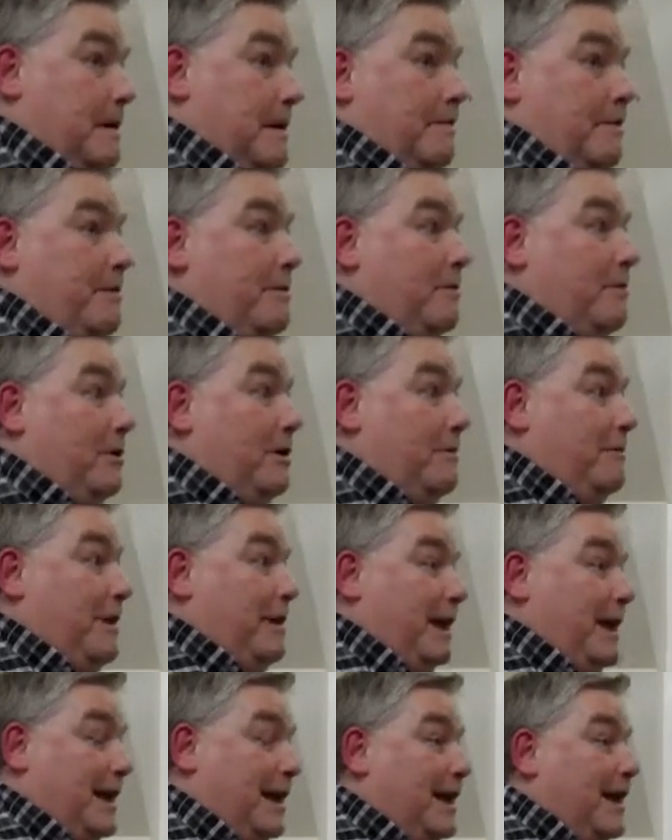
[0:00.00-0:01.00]
That wouldn't work, would
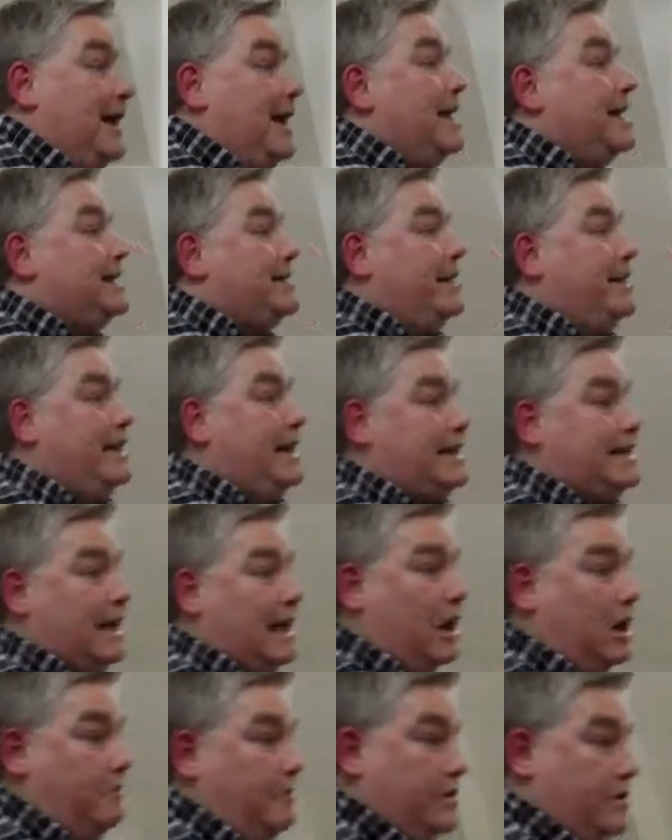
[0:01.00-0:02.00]
it? So you need
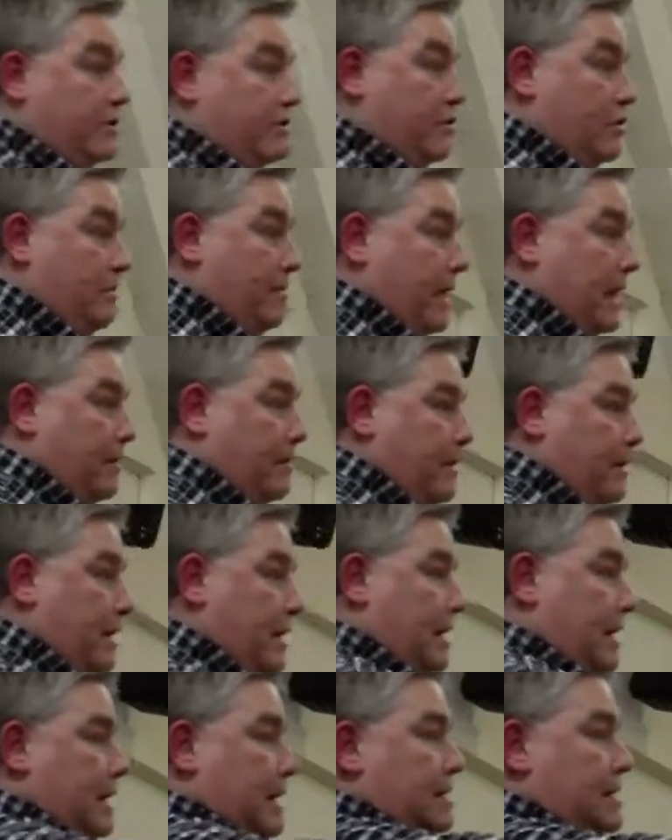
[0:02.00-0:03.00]
to open the group
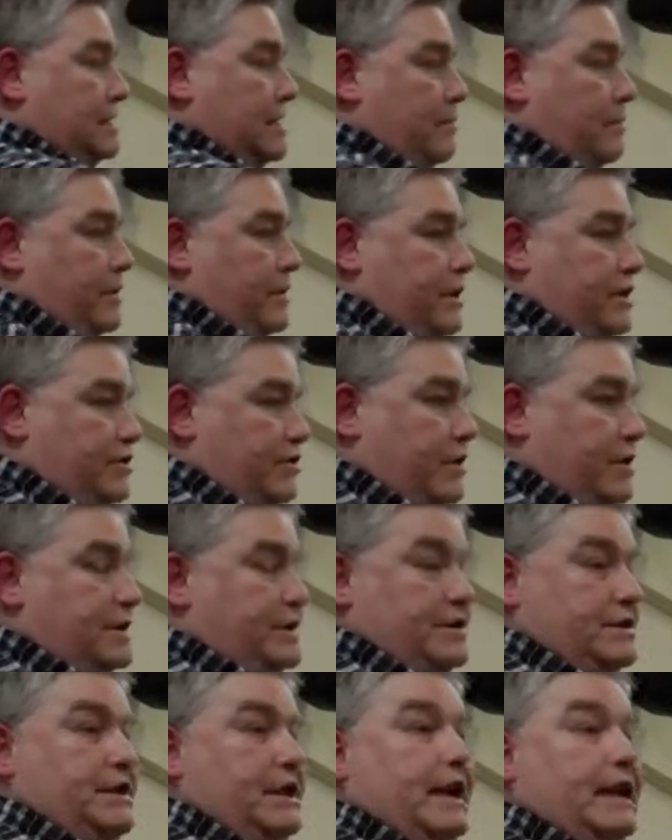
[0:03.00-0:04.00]
up. Somebody
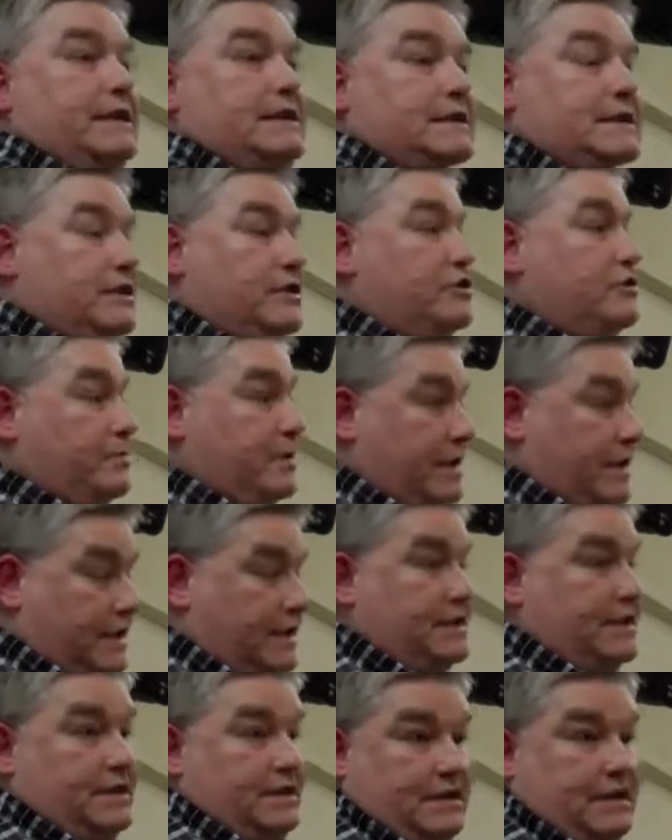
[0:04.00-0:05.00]
joins, you say, excuse me,
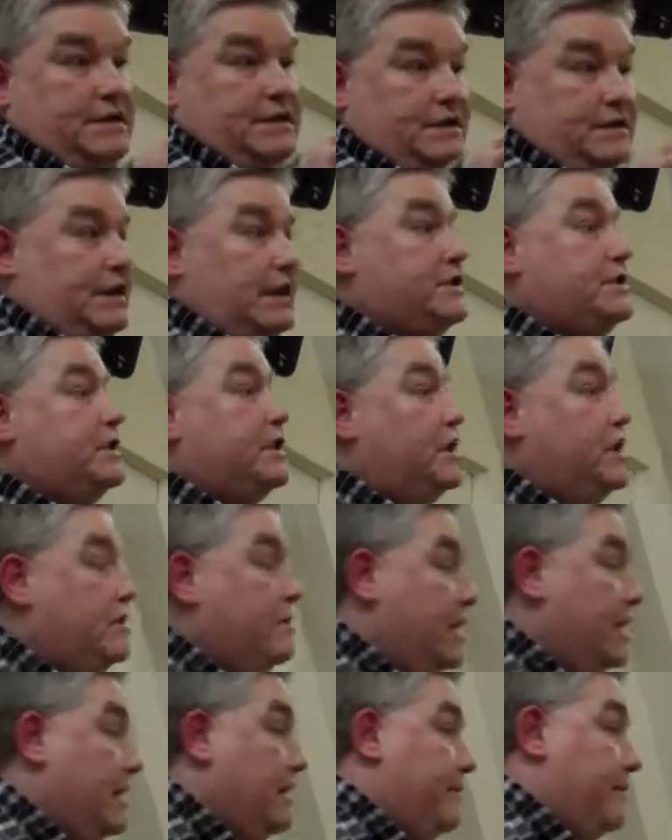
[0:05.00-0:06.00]
this is such and such, and then
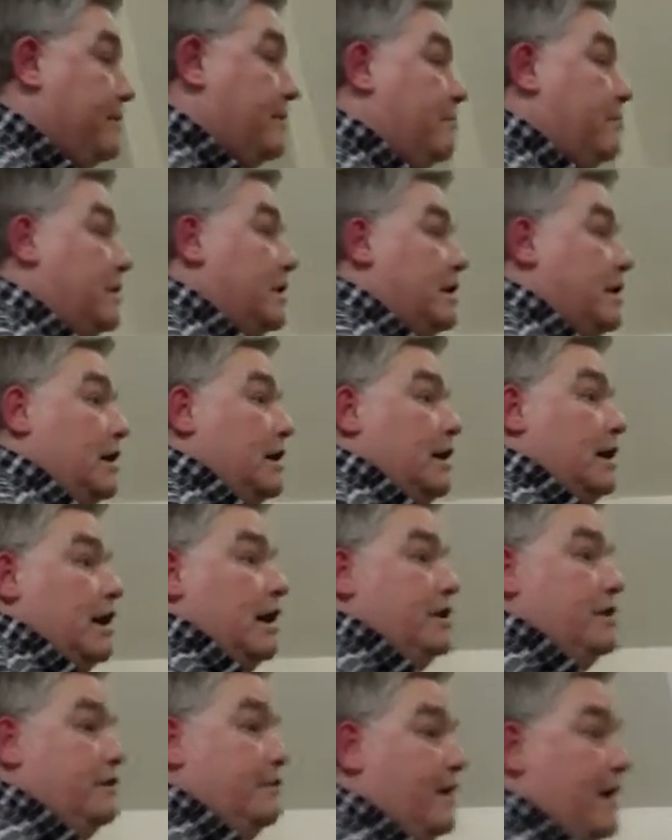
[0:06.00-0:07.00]
you leave them.
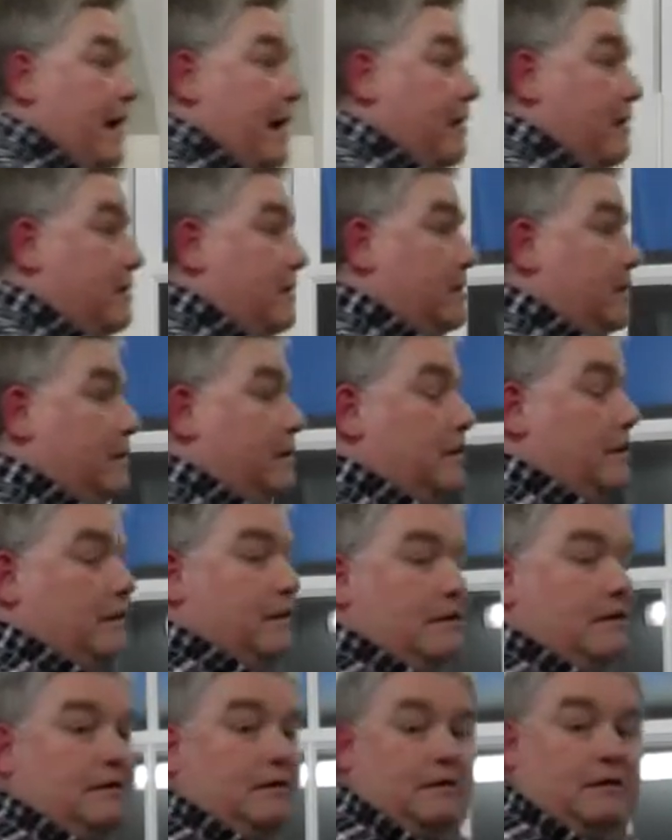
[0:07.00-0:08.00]
And you've now
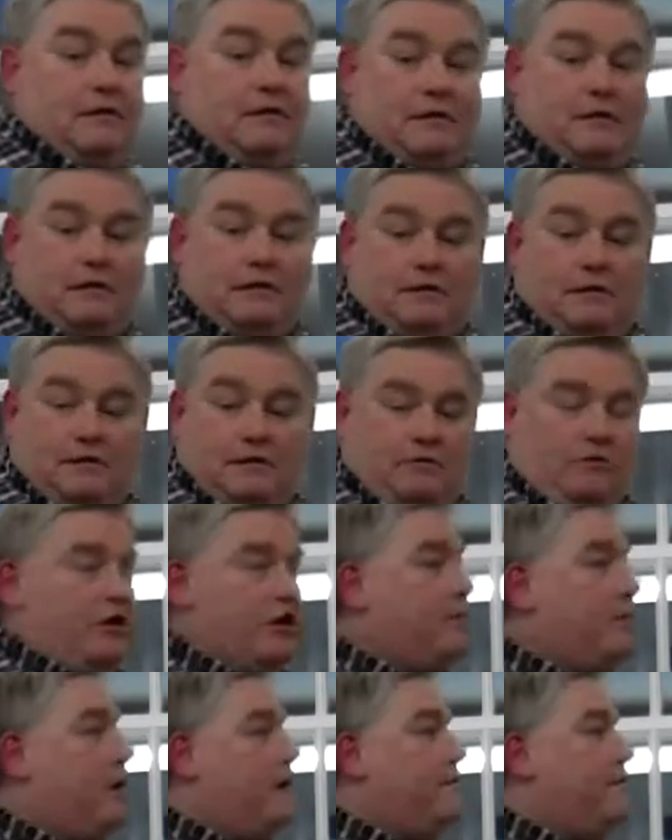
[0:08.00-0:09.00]

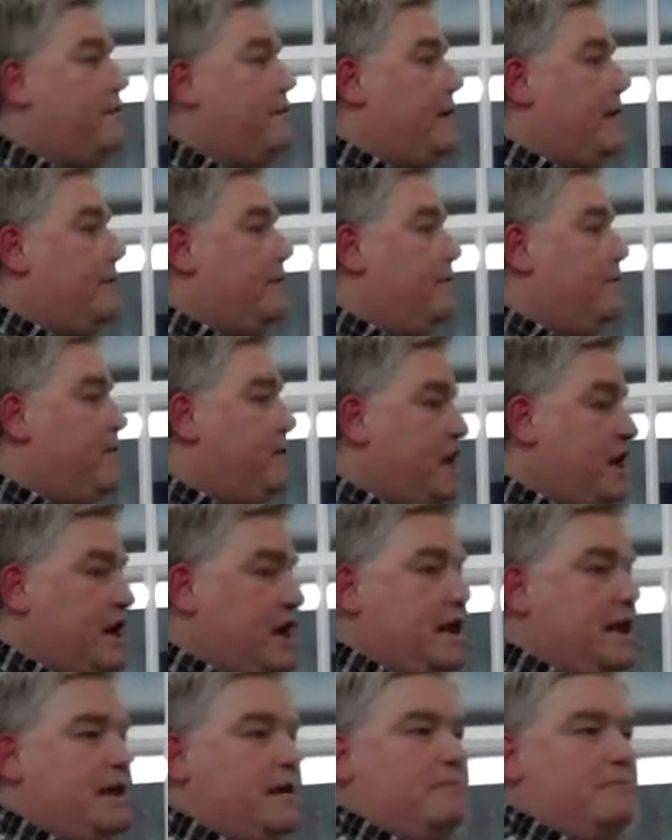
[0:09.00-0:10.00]
got away from that
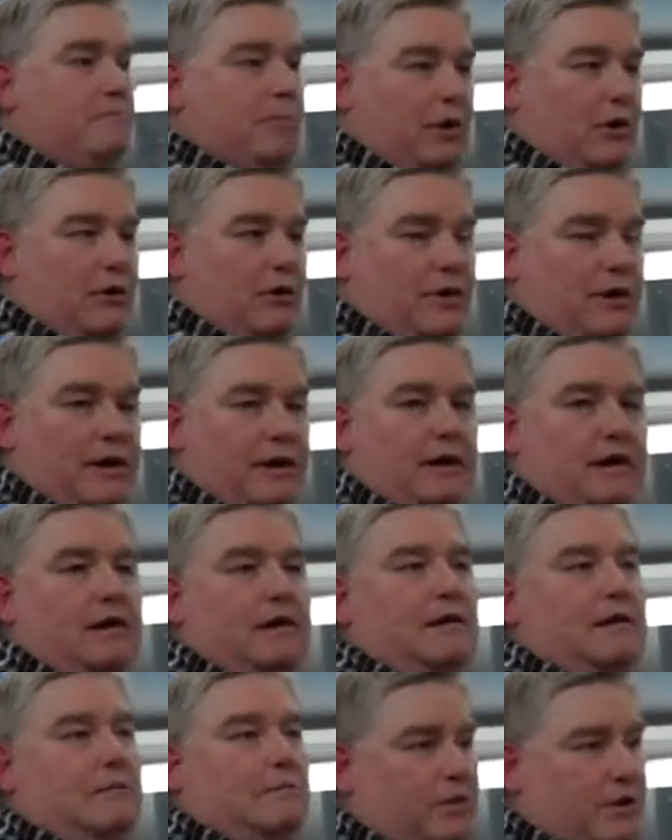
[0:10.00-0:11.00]
really
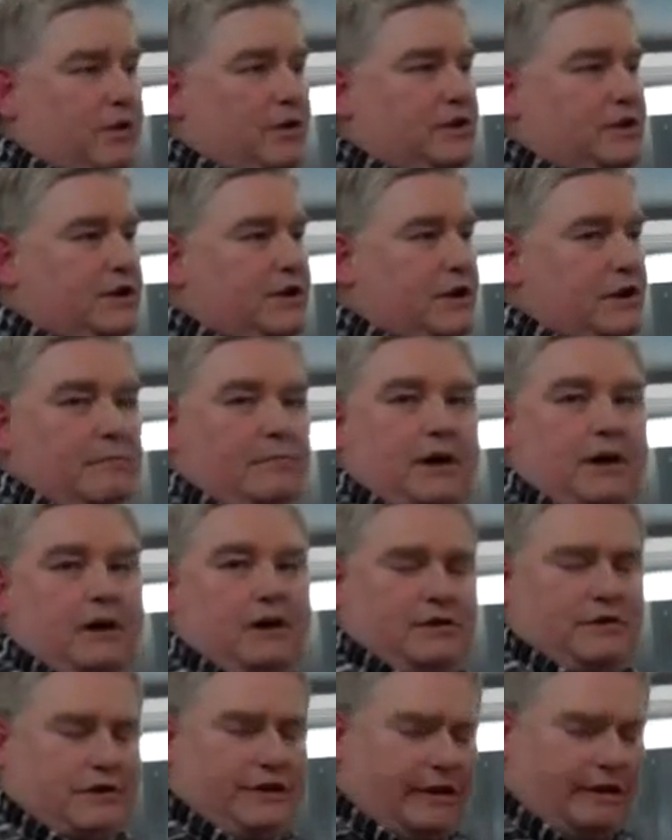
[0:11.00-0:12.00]
boring person at a
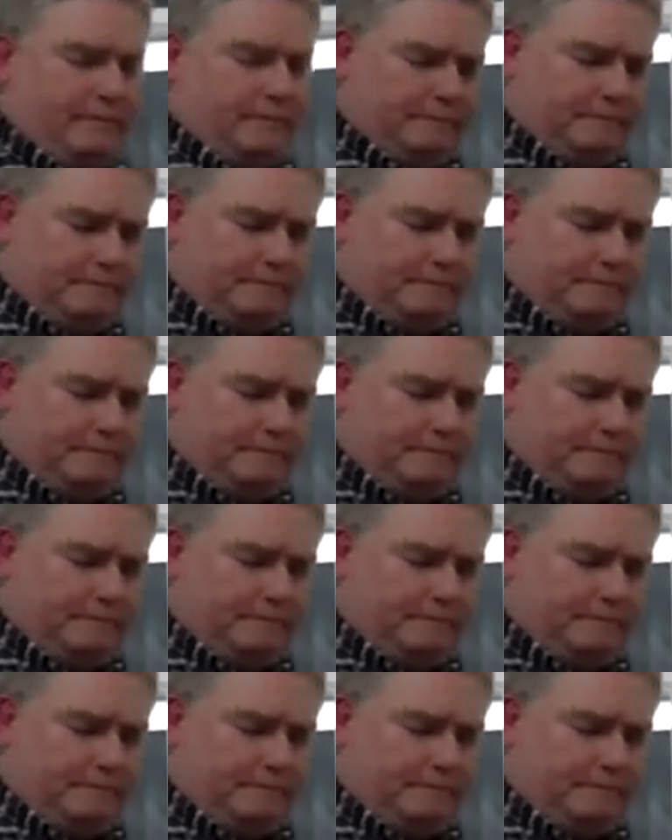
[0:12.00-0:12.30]
party.